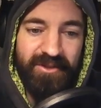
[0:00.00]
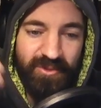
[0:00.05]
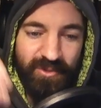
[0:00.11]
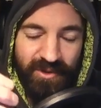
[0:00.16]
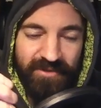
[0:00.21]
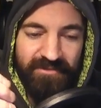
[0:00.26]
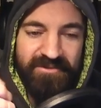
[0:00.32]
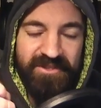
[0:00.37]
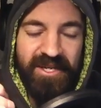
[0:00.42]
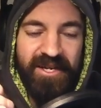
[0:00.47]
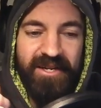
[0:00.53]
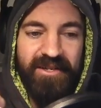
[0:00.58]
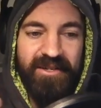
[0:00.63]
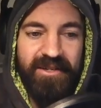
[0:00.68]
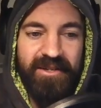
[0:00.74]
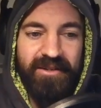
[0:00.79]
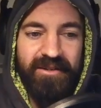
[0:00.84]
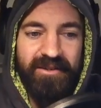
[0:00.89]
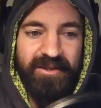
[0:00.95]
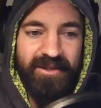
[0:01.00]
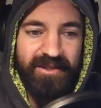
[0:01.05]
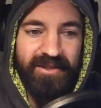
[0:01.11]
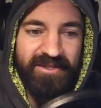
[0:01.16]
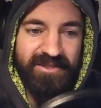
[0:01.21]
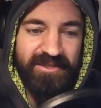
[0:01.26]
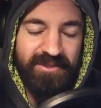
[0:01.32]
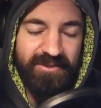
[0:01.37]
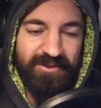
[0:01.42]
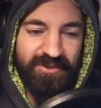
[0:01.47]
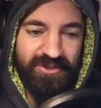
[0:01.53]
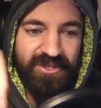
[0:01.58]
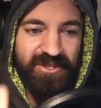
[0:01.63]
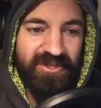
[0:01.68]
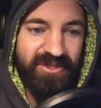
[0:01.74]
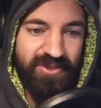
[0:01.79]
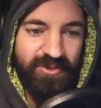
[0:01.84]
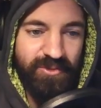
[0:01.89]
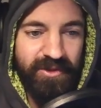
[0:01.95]
12 tidying. It's still
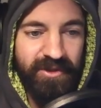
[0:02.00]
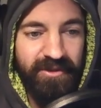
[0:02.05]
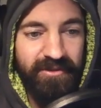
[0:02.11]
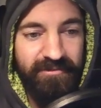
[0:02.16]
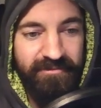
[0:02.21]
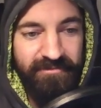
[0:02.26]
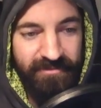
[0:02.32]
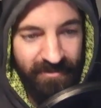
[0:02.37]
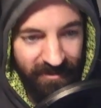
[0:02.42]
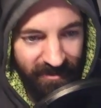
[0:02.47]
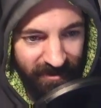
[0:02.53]
just 12.